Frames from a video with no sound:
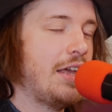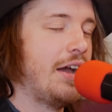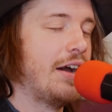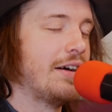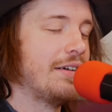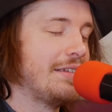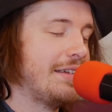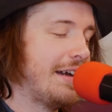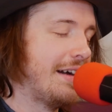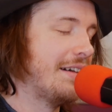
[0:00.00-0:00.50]

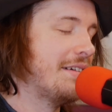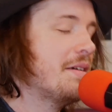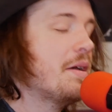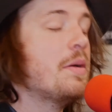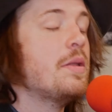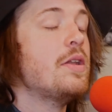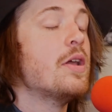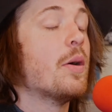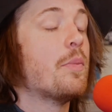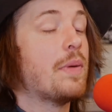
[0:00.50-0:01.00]
No,
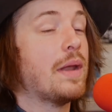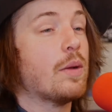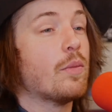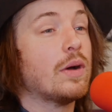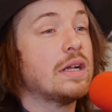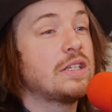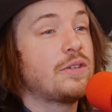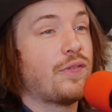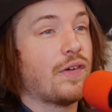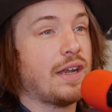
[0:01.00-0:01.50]
but it
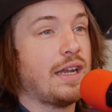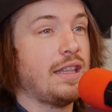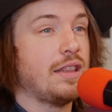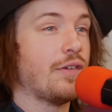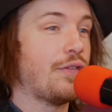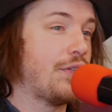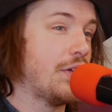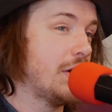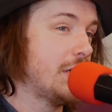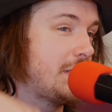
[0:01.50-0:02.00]
was funny.
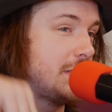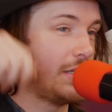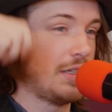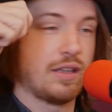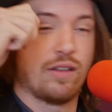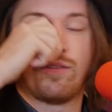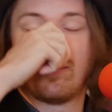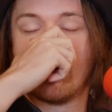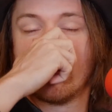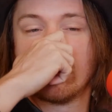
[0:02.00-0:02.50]
The first
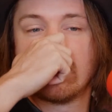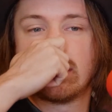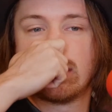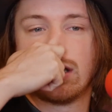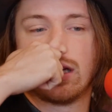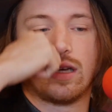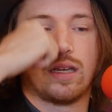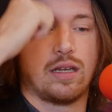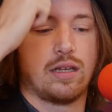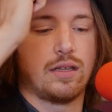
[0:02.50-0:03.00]

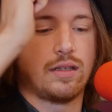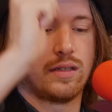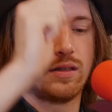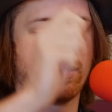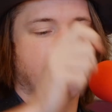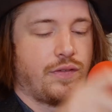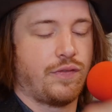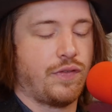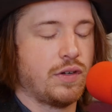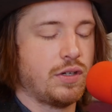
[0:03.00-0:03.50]

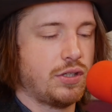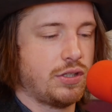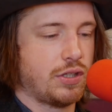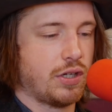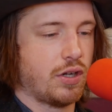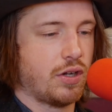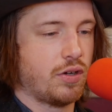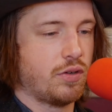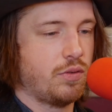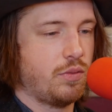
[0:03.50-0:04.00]

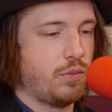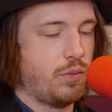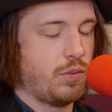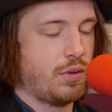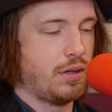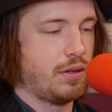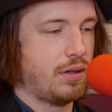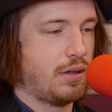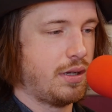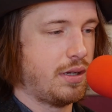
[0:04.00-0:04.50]
show
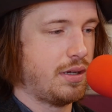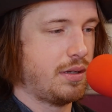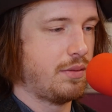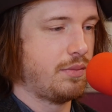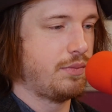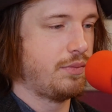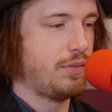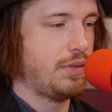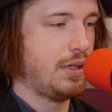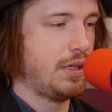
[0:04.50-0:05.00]

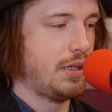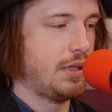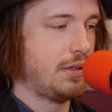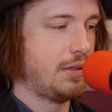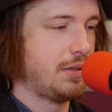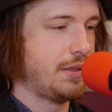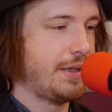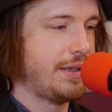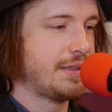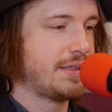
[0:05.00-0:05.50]

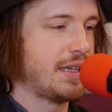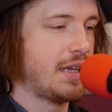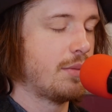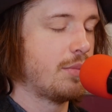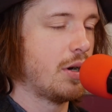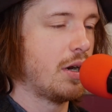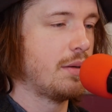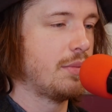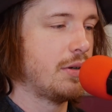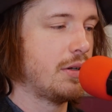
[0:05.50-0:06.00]
in Santa
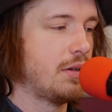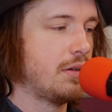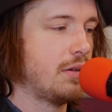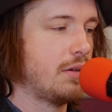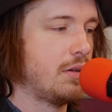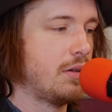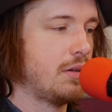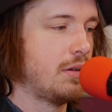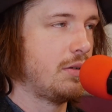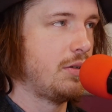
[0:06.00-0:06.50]
Barbara.
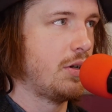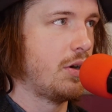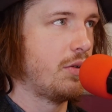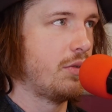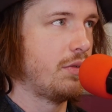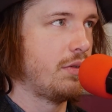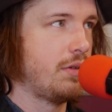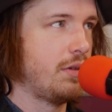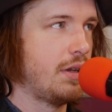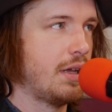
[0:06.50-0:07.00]

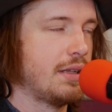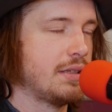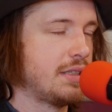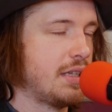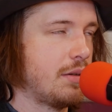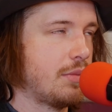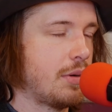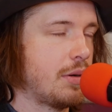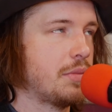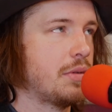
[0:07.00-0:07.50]
No, not
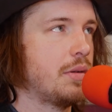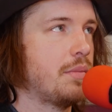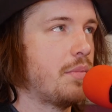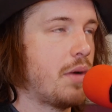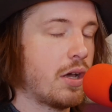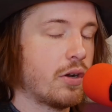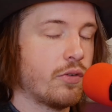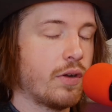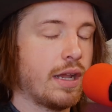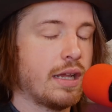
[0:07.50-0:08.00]
Santa Barbara.
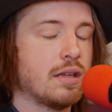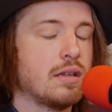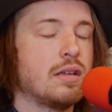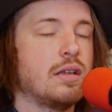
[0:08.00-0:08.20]
Monterey.